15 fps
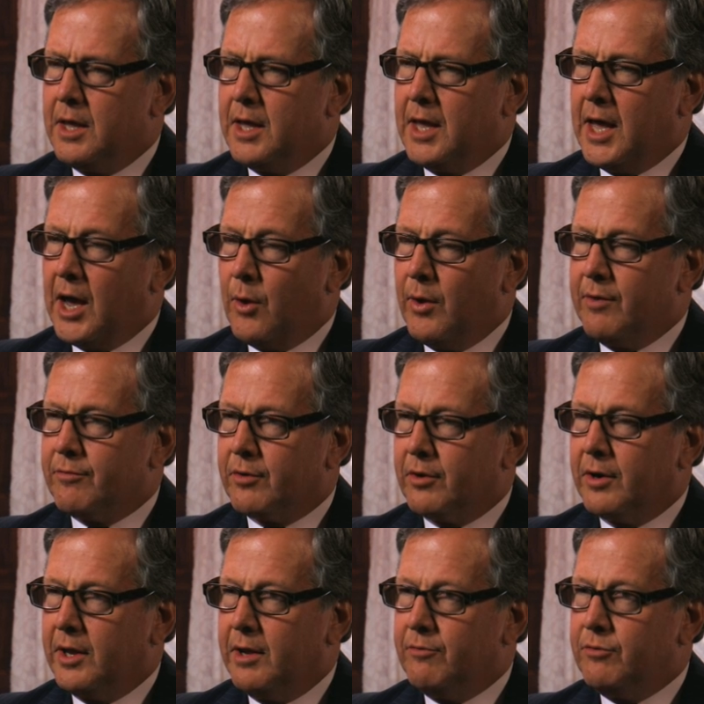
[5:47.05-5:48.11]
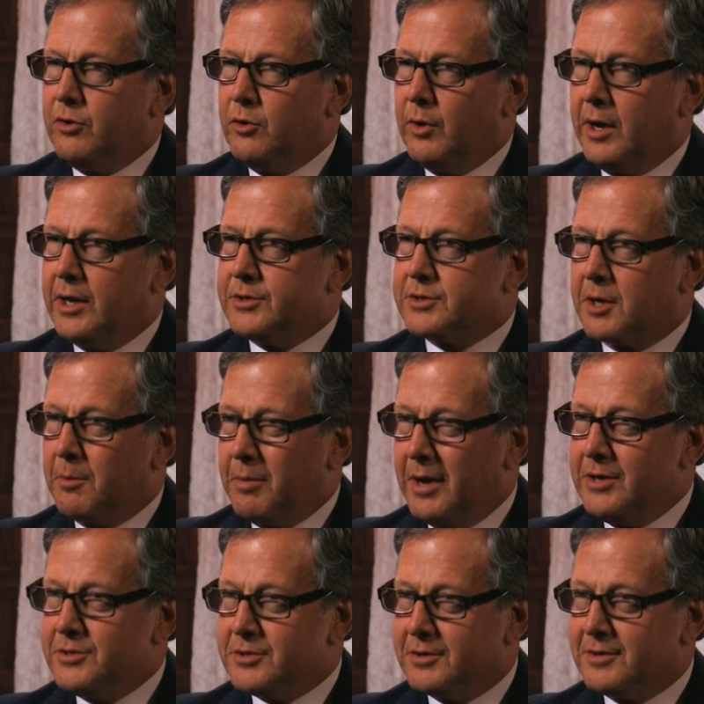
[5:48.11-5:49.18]
However, if you ask a
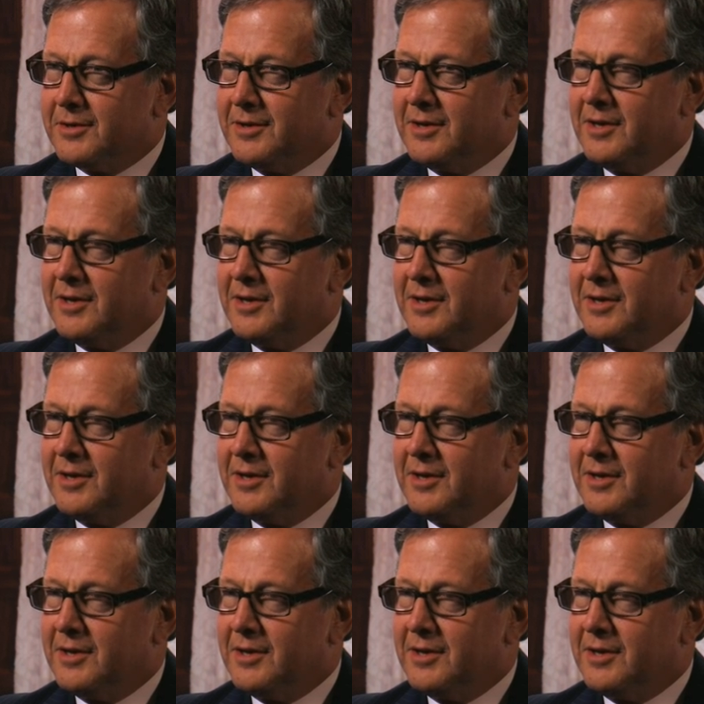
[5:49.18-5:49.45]
patient,